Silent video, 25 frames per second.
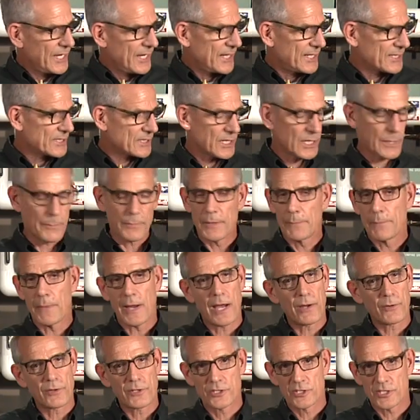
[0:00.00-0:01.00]
It's going to be
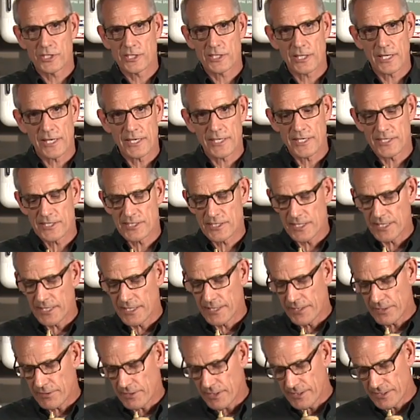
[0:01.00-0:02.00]
mounted just like you see
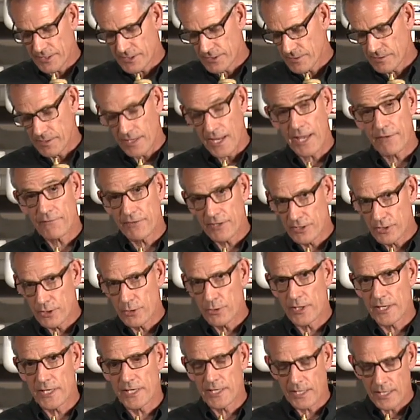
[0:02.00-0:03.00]
it here on these
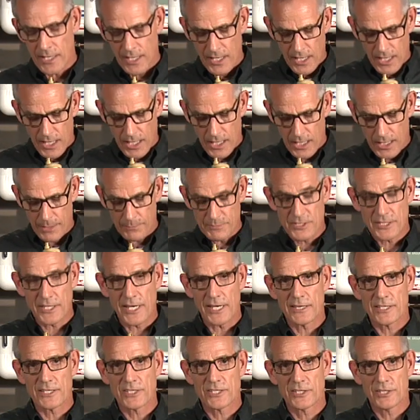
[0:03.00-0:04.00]
heavy-duty um,
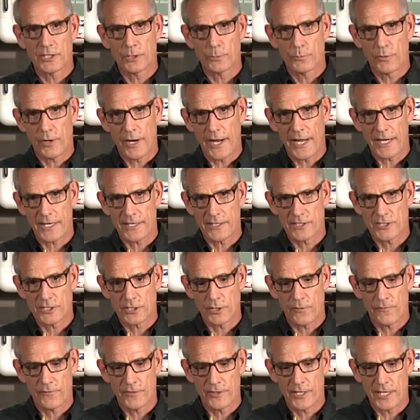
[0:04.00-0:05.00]
stainless steel brackets,
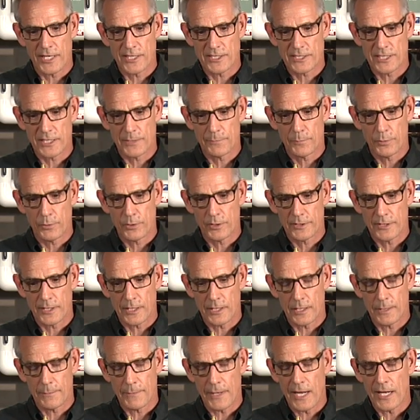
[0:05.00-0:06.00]
so if it does get put
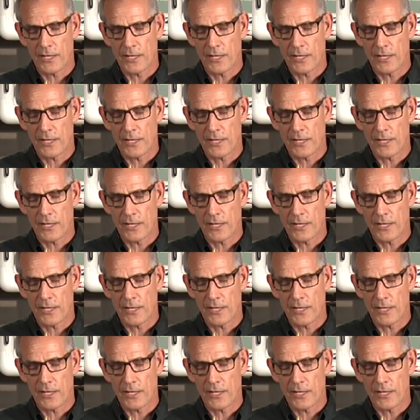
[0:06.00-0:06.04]
um,